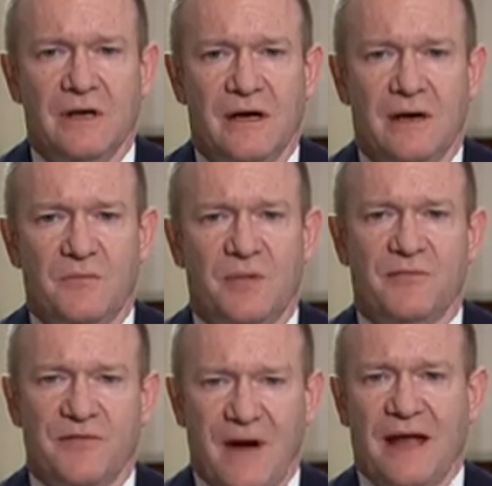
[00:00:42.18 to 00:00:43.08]

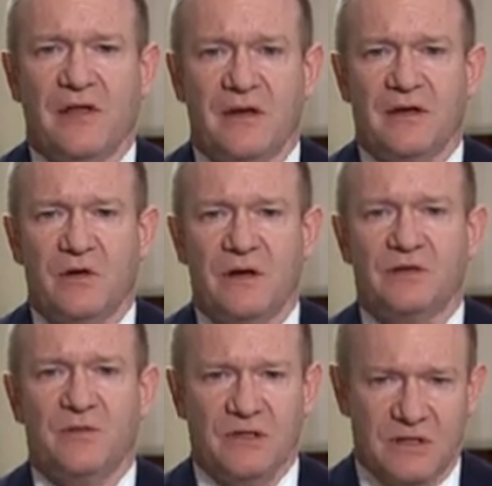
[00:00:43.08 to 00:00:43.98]
But frankly,
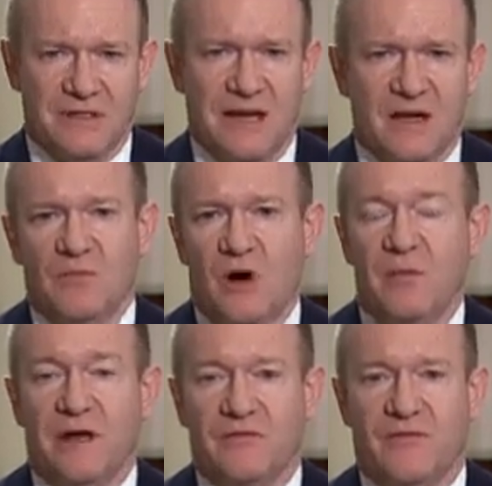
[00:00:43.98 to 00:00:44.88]
Chris, we should take a
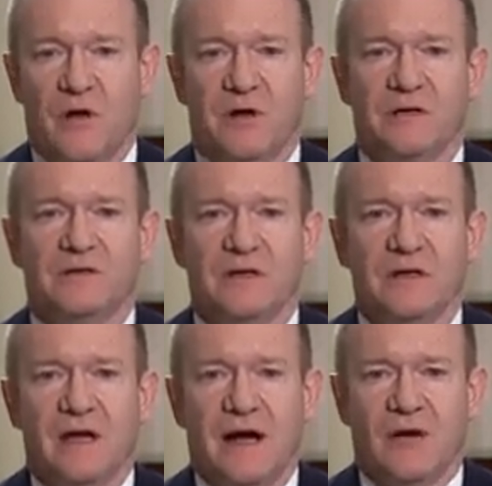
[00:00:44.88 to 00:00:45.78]
moment and focus
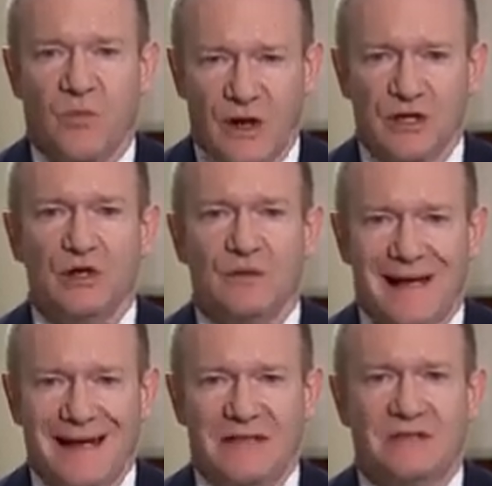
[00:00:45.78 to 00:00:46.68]
on what
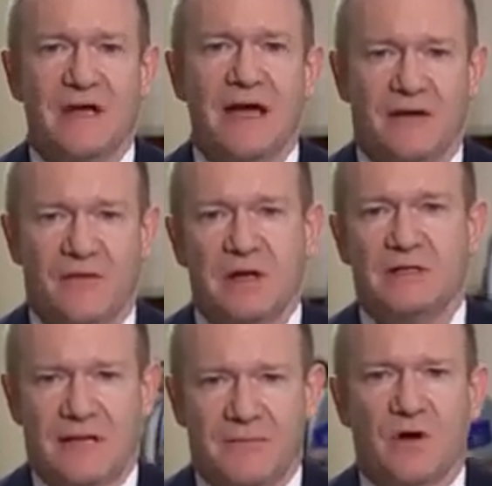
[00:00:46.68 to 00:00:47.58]
unites every
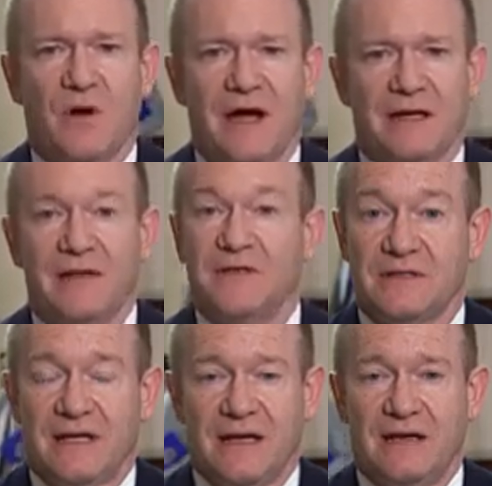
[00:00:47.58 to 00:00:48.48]
Democrat in the
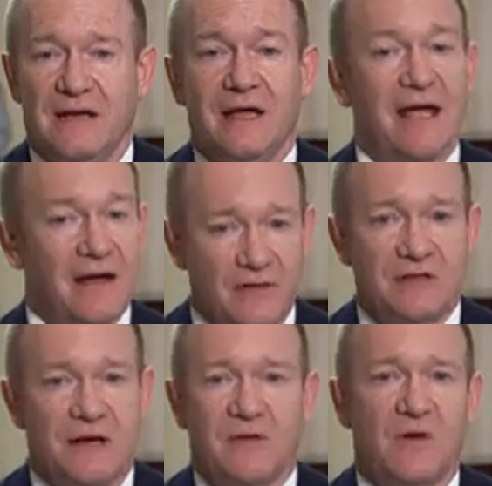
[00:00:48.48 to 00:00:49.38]
Senate and every
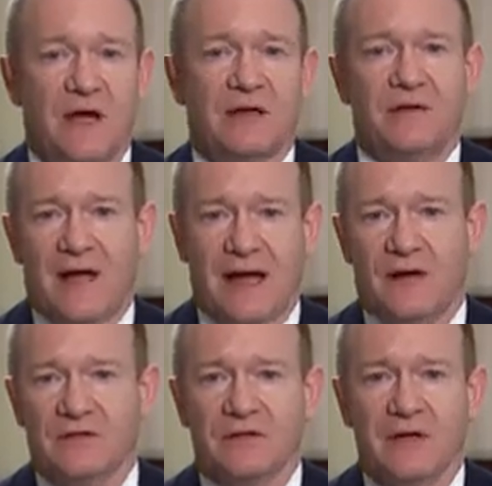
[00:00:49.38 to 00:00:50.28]
Democrat in the
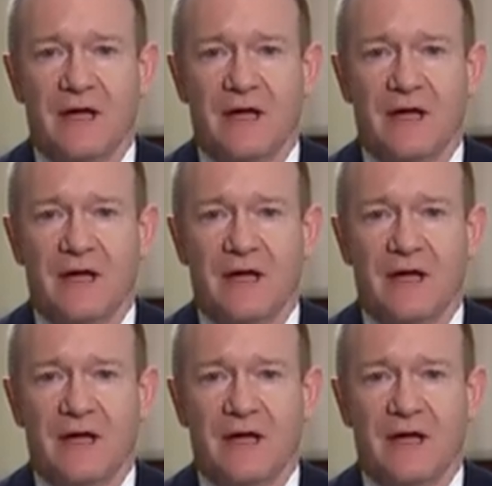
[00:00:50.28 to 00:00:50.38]
House.